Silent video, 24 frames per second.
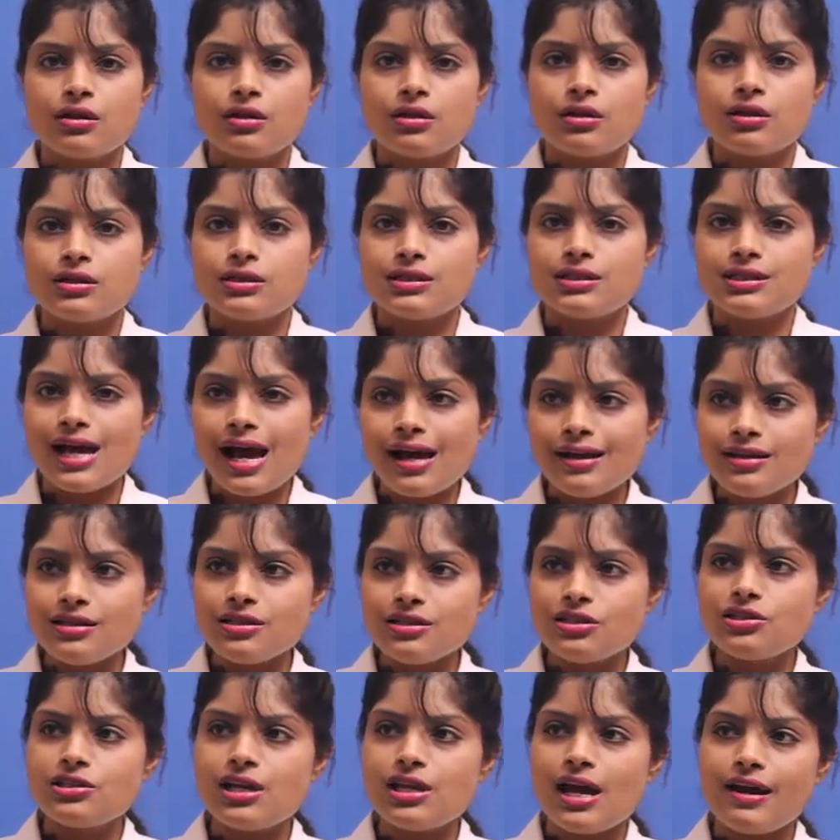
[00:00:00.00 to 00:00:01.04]
The
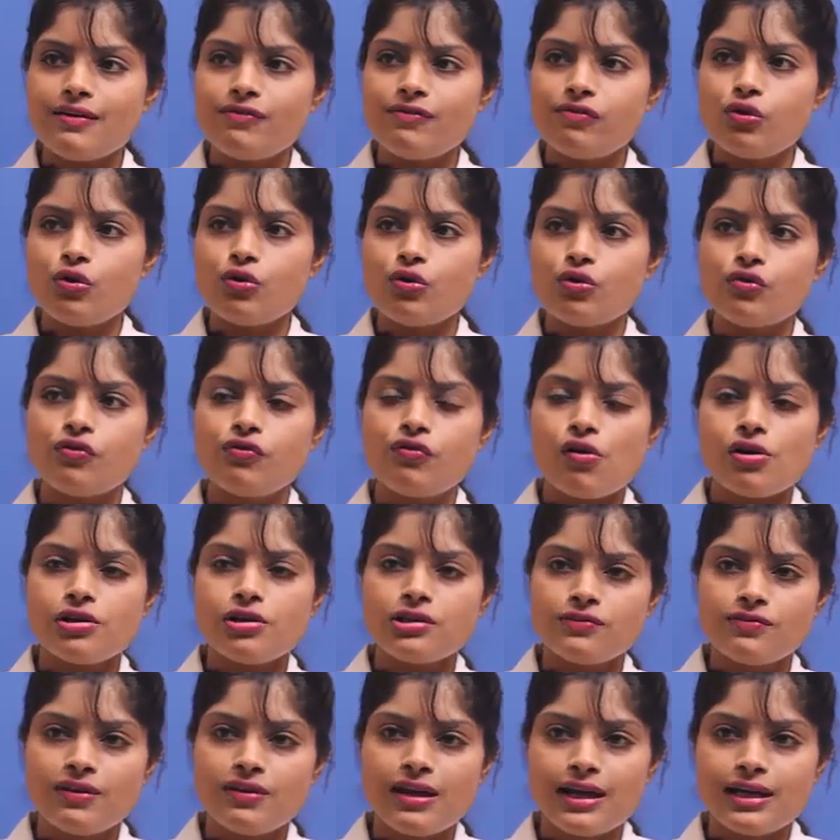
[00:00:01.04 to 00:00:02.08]
stannous
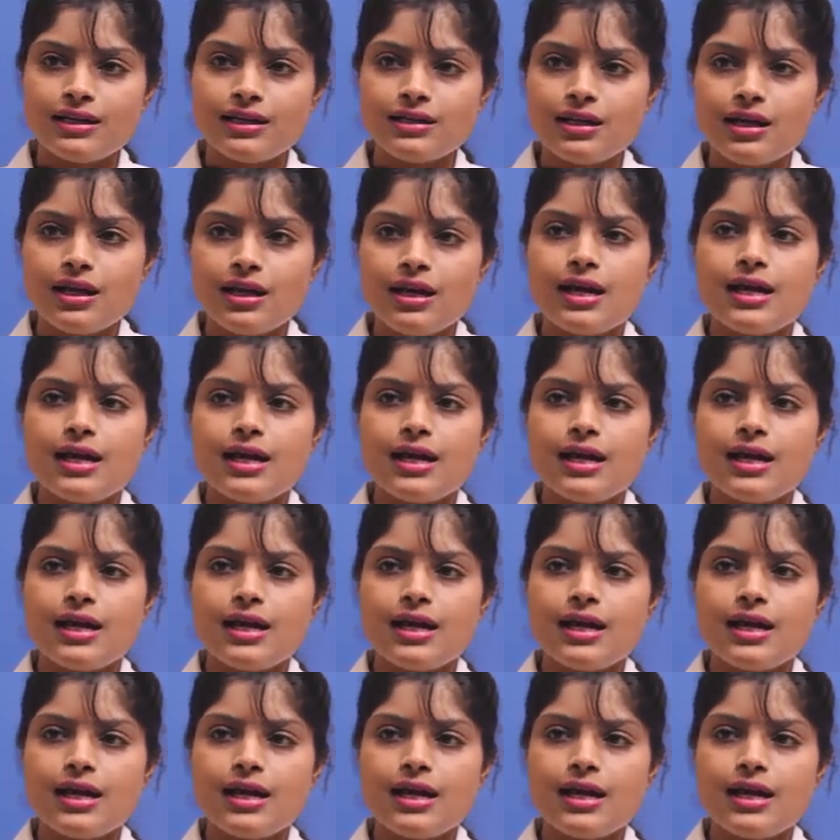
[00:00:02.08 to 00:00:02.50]
trifluorophosphate